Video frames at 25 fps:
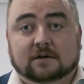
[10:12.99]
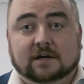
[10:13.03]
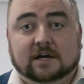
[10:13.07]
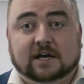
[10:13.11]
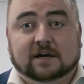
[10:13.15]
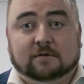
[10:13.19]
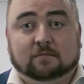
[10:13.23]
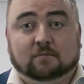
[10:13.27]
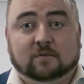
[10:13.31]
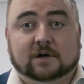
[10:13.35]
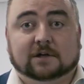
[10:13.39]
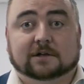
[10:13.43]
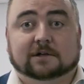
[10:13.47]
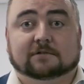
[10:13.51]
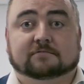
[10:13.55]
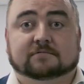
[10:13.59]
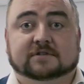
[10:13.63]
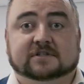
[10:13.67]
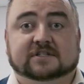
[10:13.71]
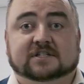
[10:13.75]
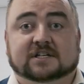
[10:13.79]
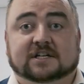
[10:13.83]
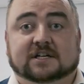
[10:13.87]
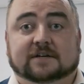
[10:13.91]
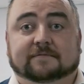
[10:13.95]
it will
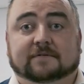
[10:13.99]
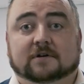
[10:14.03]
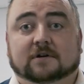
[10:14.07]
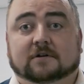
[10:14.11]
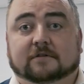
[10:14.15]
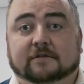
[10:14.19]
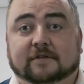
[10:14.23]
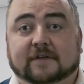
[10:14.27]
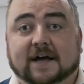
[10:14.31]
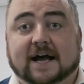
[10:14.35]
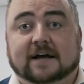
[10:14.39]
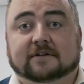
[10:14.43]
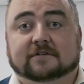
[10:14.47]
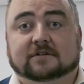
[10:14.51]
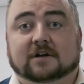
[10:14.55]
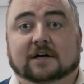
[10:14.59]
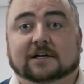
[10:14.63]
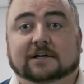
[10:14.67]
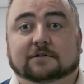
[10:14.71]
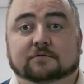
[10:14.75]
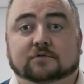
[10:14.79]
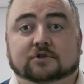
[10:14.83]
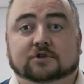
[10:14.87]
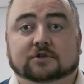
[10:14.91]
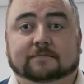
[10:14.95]
receive that
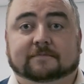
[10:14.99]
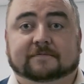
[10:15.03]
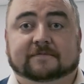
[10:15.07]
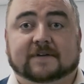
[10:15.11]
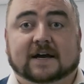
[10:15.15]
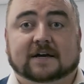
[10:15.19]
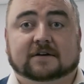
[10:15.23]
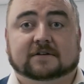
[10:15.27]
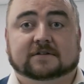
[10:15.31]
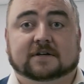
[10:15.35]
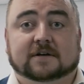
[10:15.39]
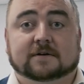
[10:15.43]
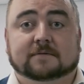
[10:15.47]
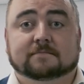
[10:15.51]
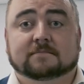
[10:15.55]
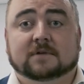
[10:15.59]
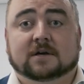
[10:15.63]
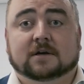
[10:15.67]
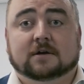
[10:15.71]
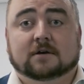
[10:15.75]
dilution factor.